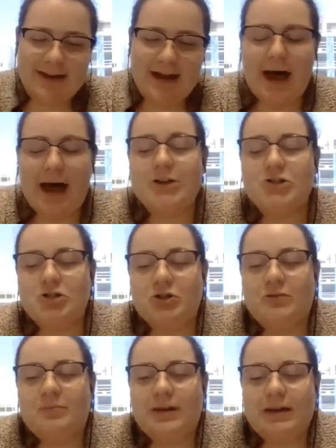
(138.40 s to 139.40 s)
I
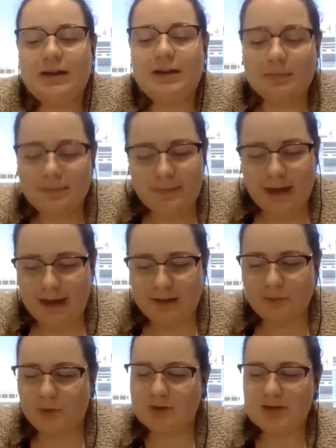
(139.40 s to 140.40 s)
should be paying
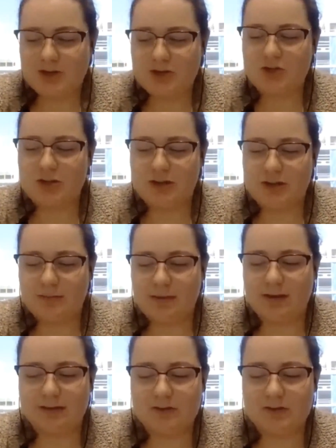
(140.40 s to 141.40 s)
more attention to them,
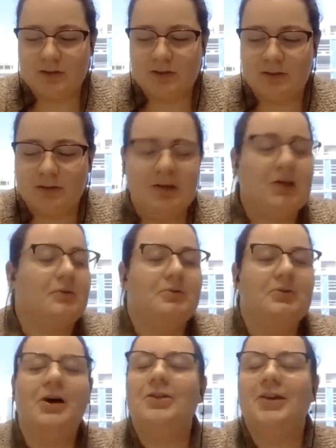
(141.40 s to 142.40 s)
and you know,
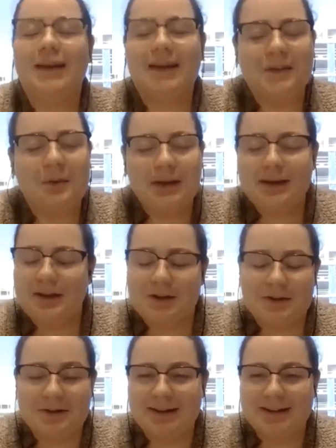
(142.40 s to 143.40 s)
not looking out the
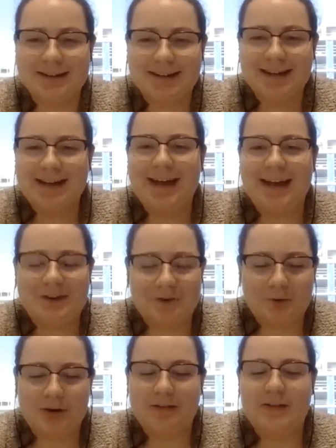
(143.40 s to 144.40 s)
window and
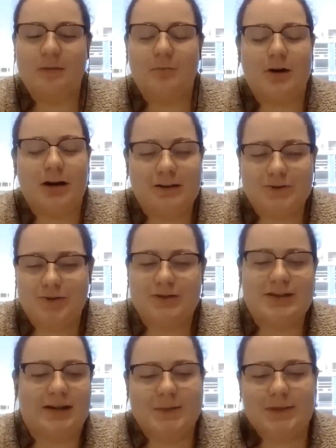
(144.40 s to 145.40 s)
ignoring them or answering
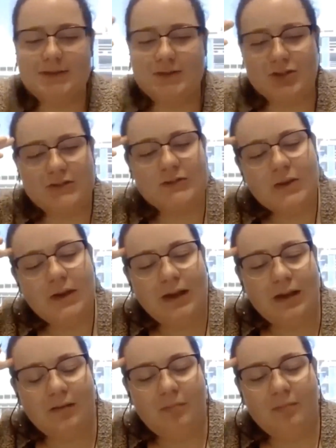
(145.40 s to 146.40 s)
text messages.
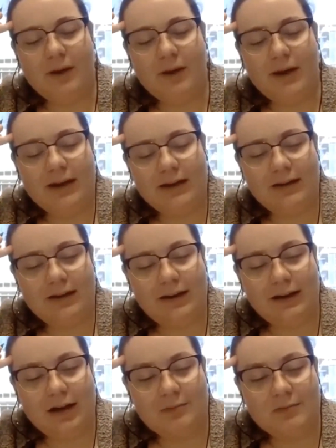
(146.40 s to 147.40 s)
But
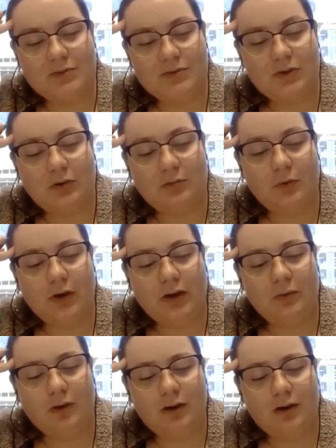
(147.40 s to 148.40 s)
it comes to a certain point
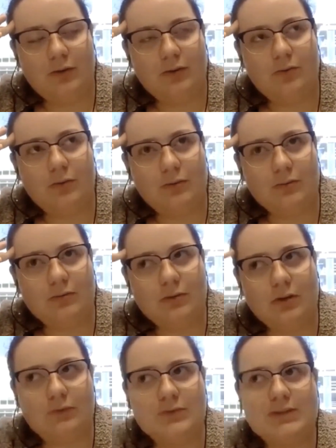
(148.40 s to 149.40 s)
where you
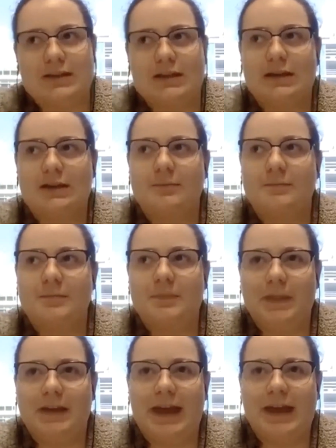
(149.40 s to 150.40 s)
you see
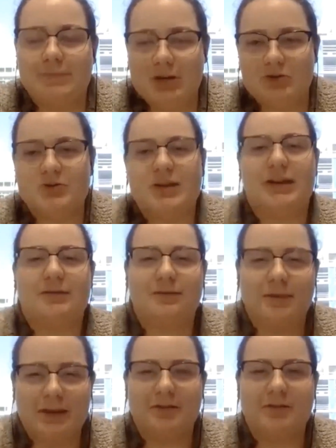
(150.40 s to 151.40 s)
the game and you just kind of
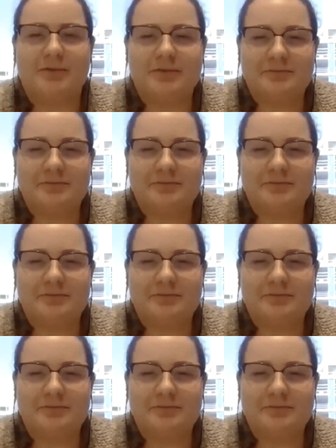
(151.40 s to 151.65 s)
feel